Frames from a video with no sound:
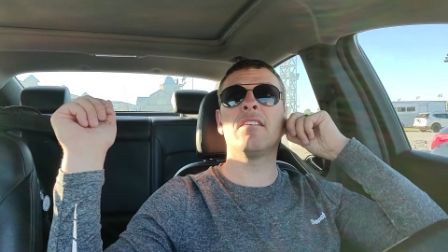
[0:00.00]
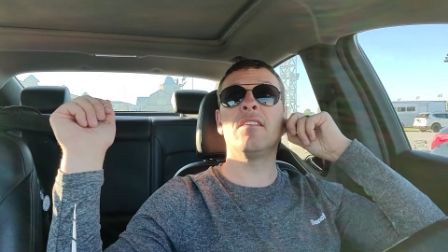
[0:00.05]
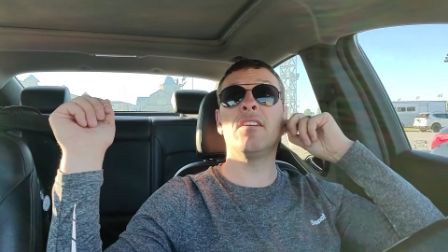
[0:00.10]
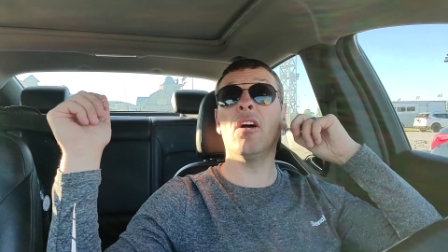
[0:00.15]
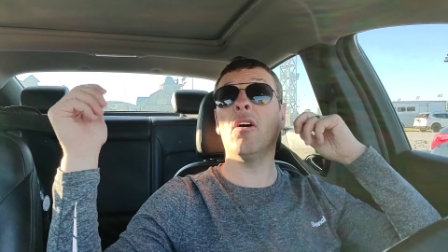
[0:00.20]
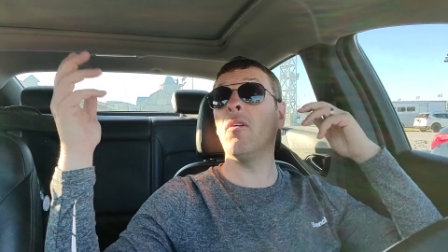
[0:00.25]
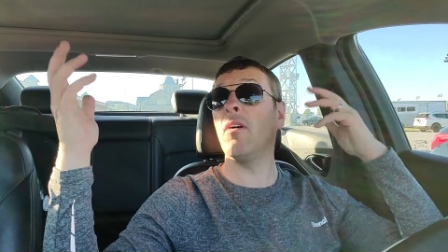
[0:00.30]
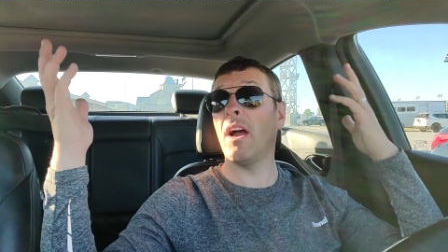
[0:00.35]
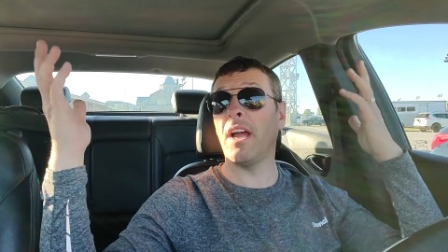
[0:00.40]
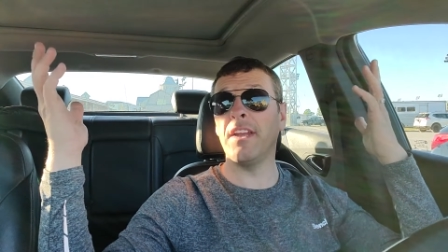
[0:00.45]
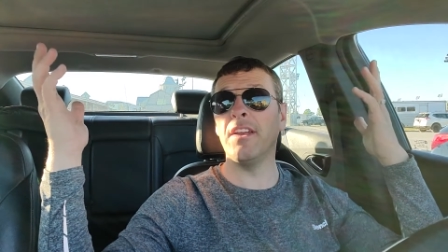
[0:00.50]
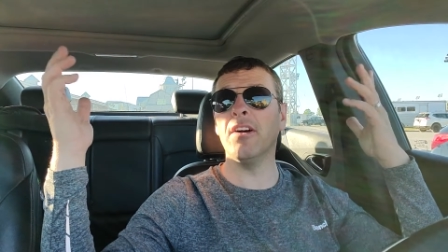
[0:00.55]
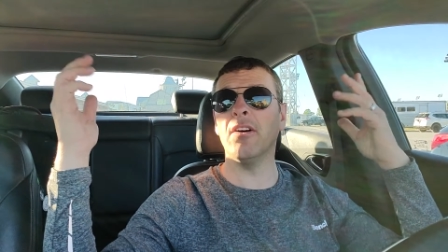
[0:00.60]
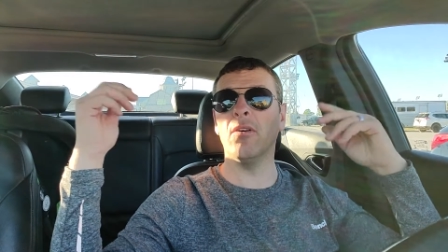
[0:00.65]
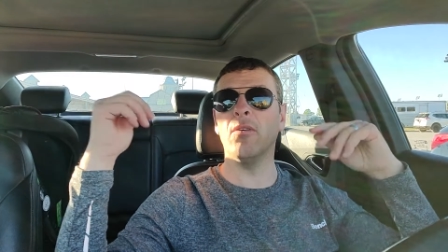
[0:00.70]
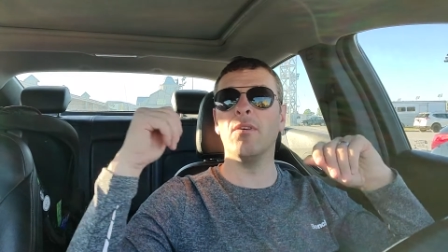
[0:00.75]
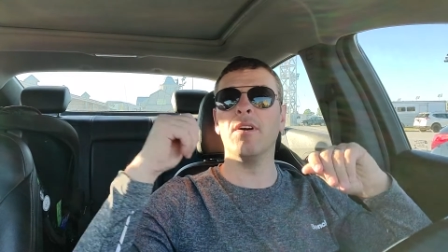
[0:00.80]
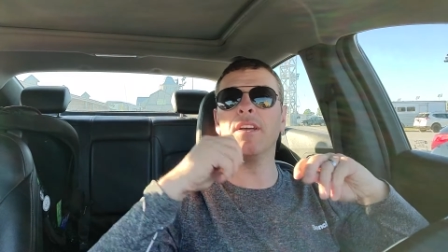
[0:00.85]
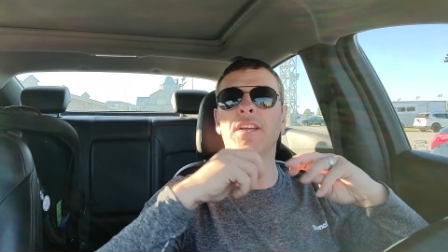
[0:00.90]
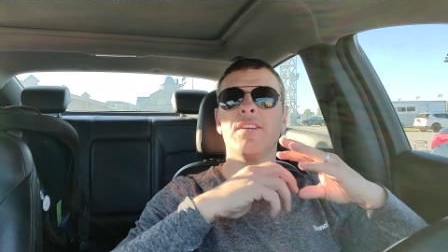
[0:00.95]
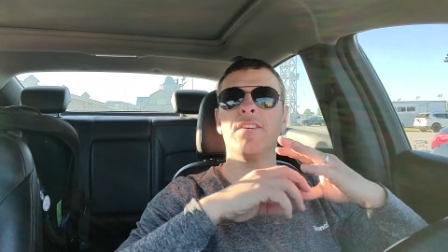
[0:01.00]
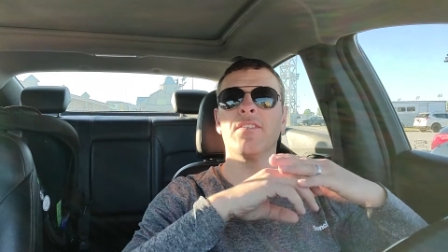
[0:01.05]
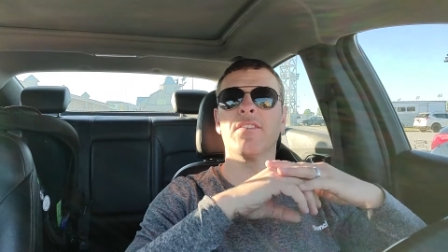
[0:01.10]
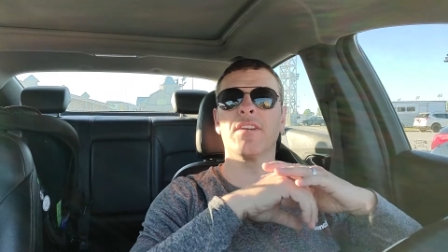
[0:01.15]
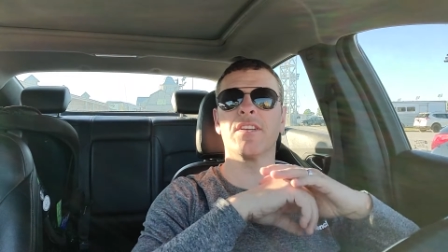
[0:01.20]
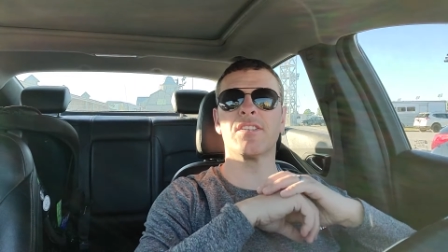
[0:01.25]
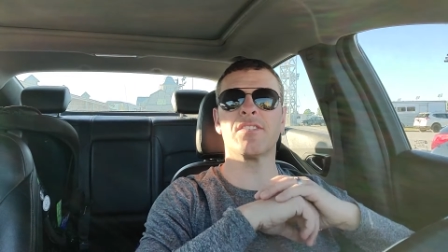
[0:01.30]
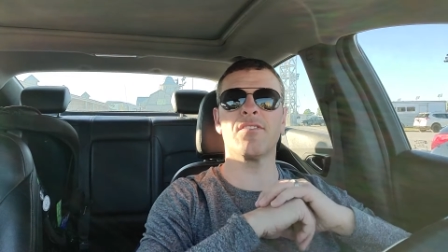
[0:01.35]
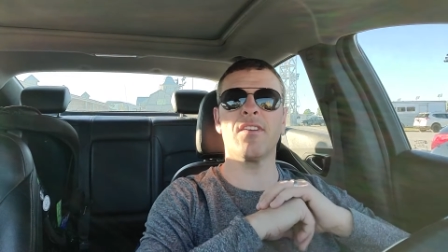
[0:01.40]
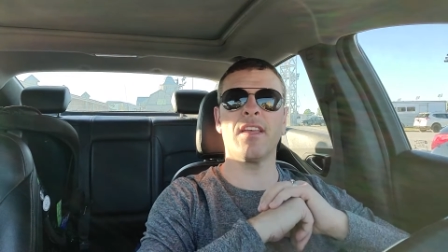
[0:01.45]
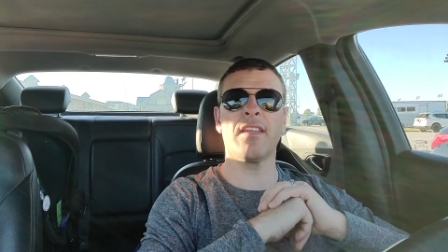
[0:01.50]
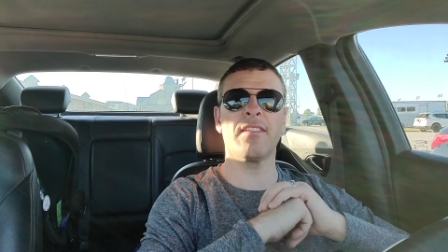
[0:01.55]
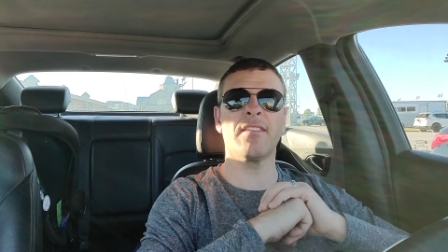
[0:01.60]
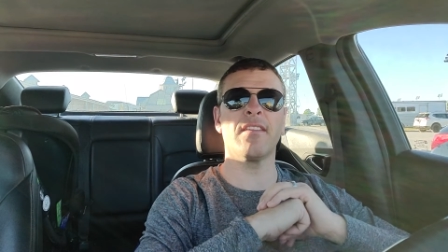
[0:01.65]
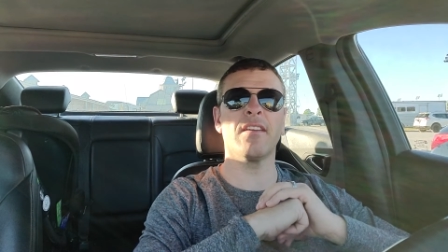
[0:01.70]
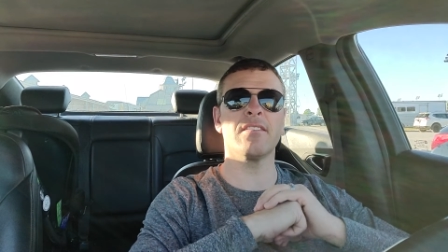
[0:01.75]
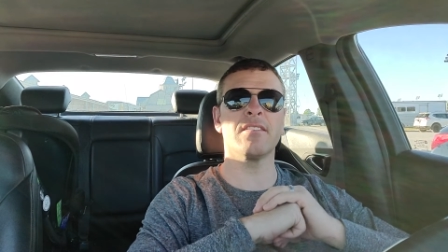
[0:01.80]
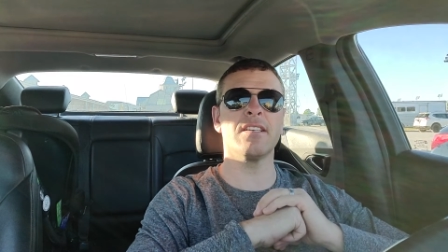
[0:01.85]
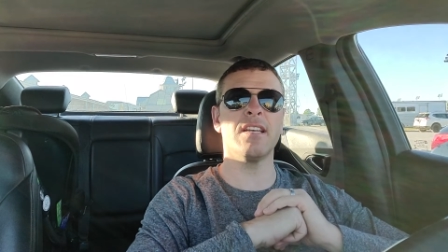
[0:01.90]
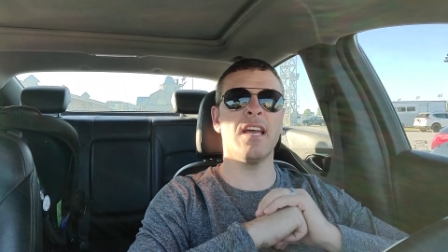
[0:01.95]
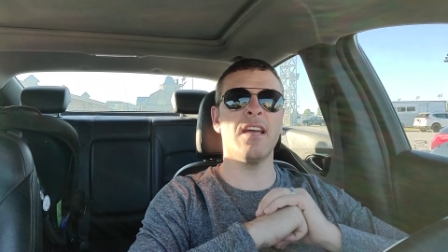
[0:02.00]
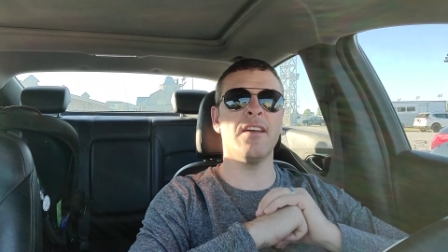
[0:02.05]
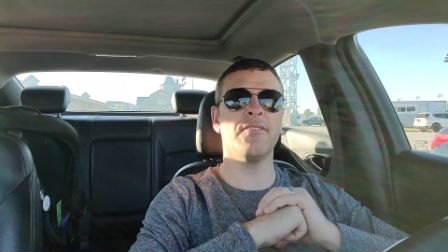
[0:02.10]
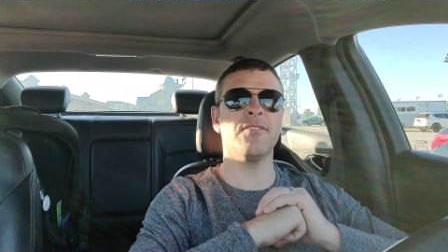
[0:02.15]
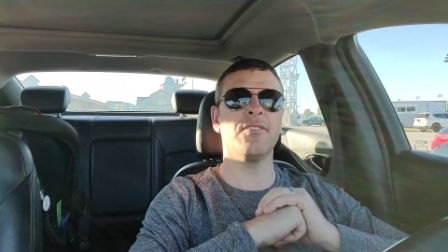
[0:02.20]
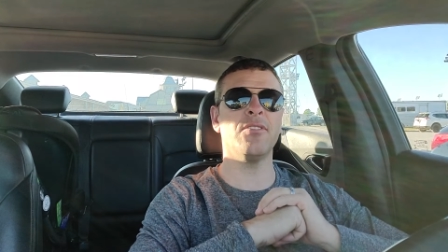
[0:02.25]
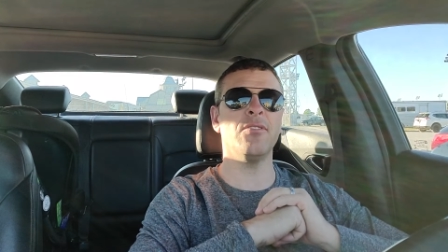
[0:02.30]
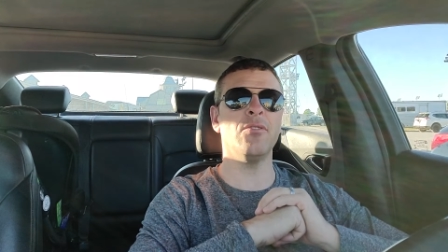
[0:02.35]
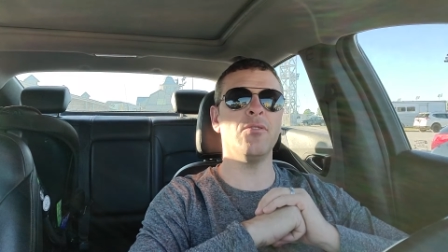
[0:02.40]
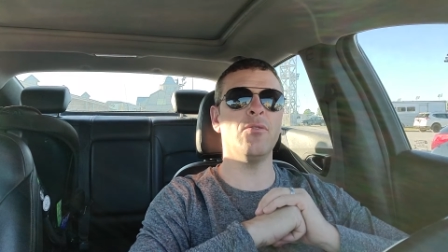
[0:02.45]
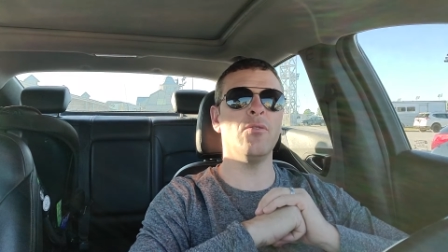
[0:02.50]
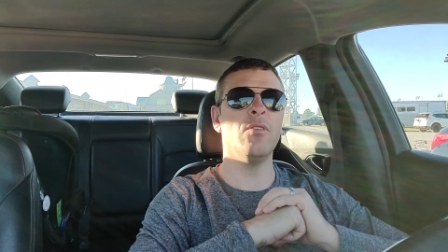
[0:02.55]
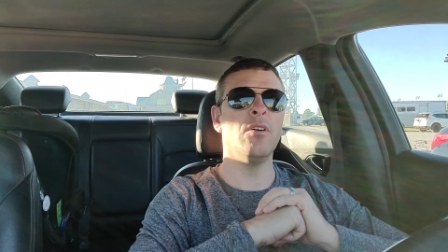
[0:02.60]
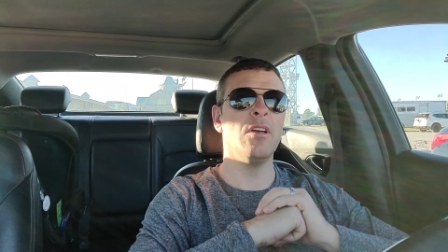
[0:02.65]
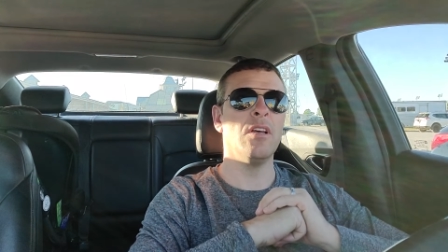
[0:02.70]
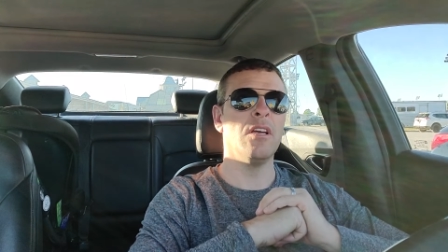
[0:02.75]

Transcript: No, I know enduring strength doesn't have to